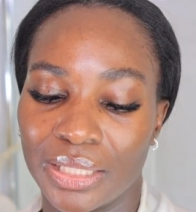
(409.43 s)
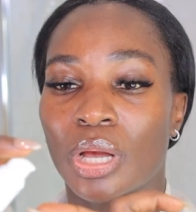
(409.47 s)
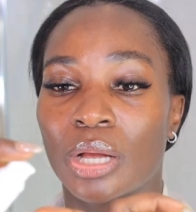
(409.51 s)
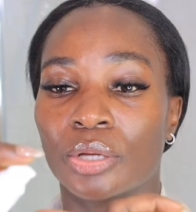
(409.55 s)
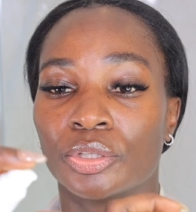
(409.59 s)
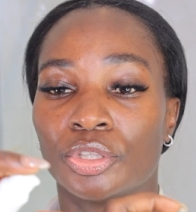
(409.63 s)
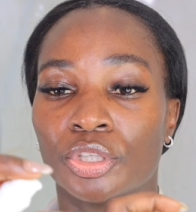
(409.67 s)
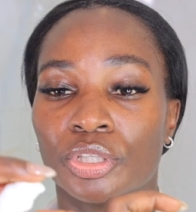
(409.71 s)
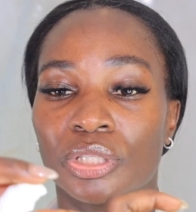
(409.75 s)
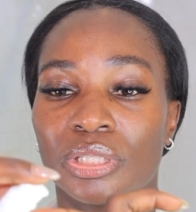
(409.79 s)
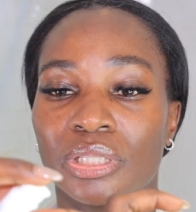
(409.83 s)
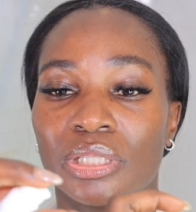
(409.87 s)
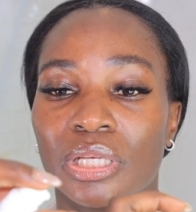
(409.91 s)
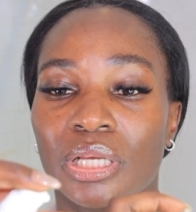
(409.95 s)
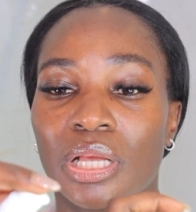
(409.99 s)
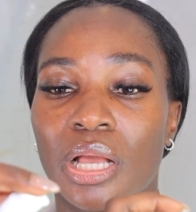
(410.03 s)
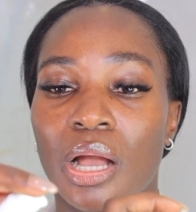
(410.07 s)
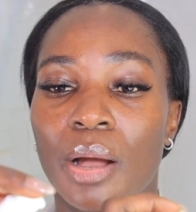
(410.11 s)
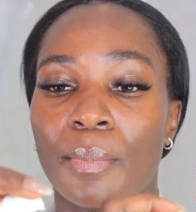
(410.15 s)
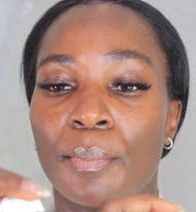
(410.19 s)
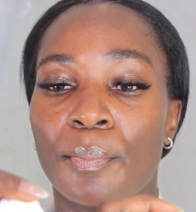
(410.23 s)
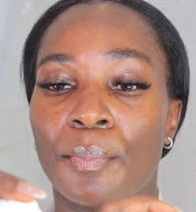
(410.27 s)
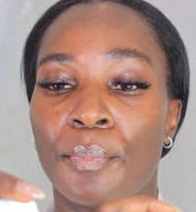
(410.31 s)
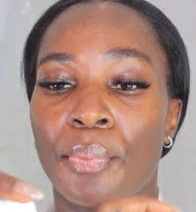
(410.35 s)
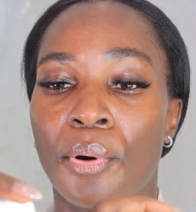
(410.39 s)
I'll just take
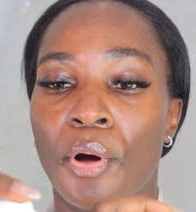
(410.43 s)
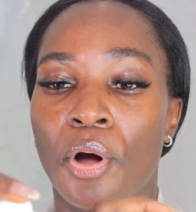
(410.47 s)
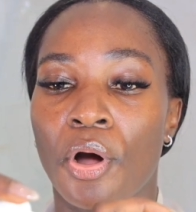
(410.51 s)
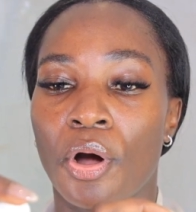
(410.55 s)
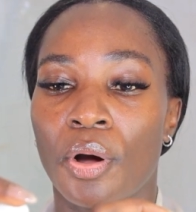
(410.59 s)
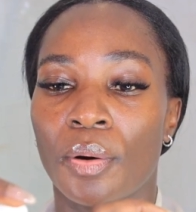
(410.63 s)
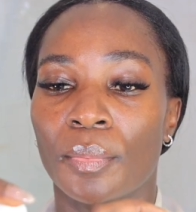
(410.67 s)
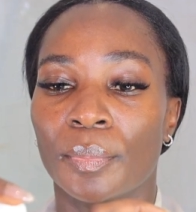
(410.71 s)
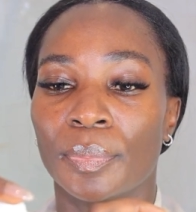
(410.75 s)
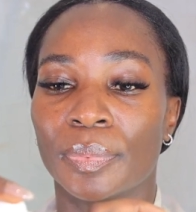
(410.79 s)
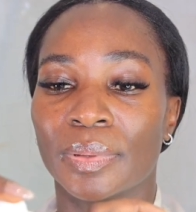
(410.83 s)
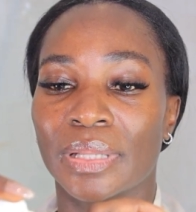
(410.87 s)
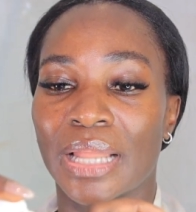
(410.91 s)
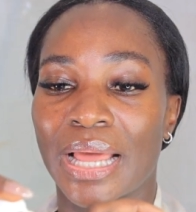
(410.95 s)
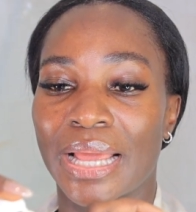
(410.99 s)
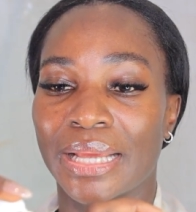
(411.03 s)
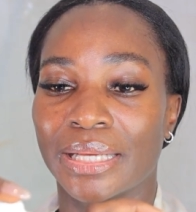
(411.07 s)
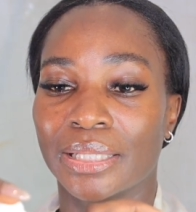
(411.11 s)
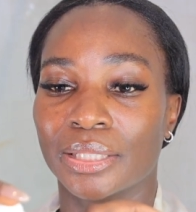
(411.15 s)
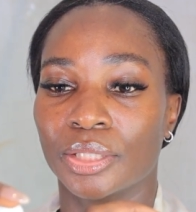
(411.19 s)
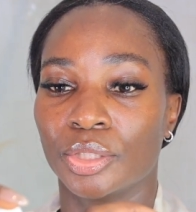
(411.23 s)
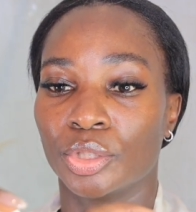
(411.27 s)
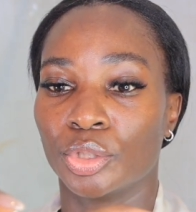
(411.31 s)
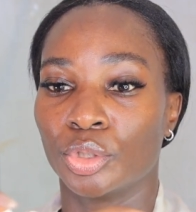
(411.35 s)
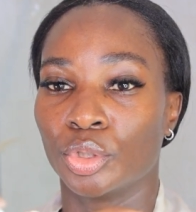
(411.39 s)
a pump
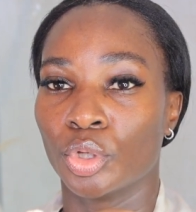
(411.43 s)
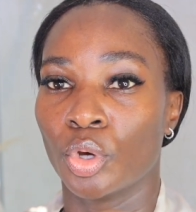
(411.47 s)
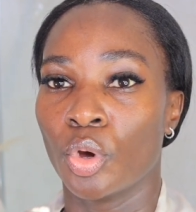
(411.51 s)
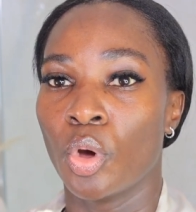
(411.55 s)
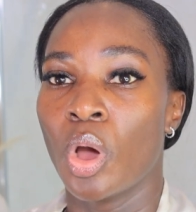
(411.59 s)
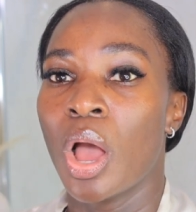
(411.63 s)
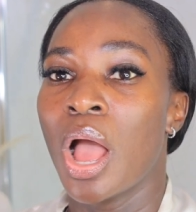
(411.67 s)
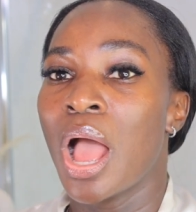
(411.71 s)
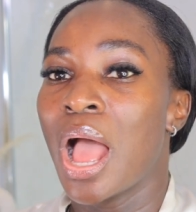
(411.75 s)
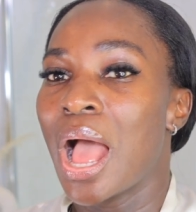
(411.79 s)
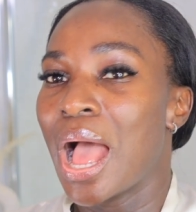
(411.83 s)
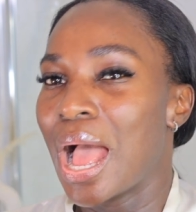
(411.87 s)
like so,